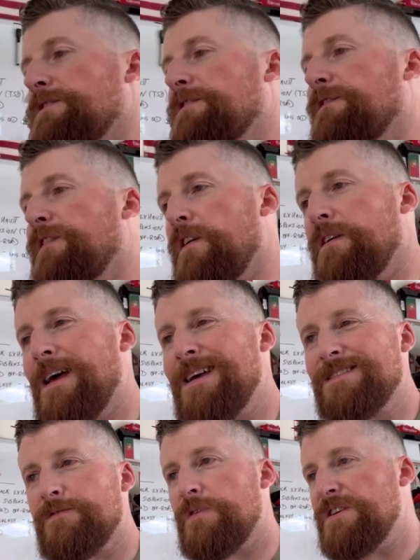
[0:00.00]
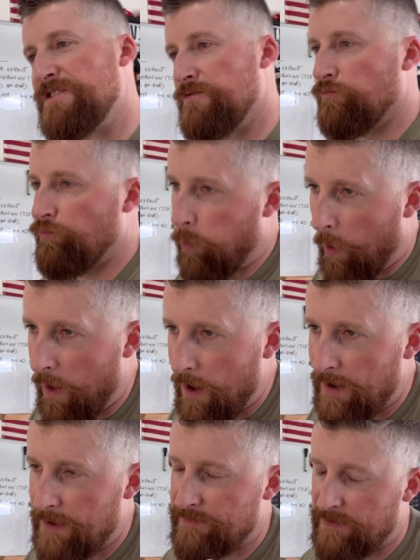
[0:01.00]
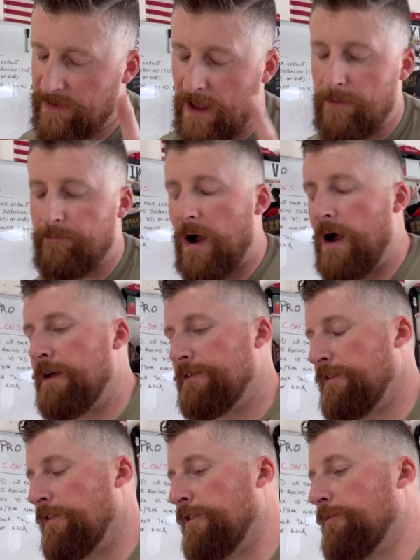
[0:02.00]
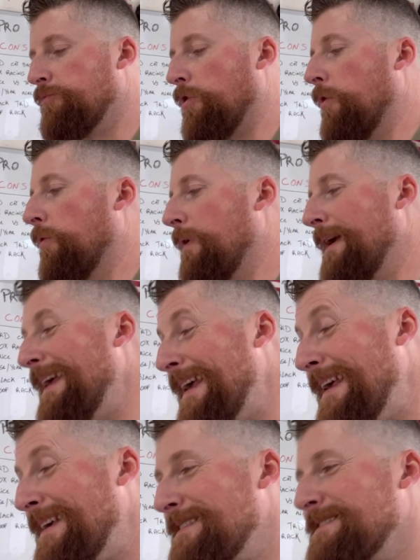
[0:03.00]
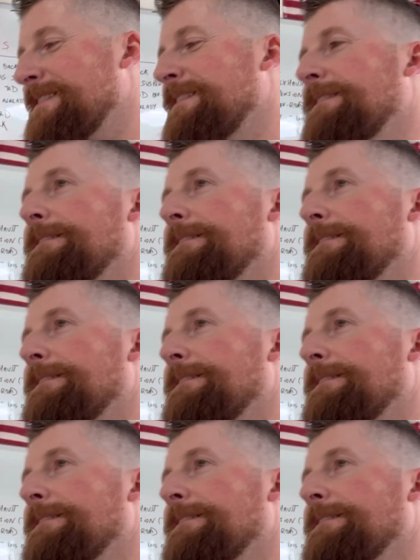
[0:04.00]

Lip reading: the very last reason why I did not buy a TRD Pro is,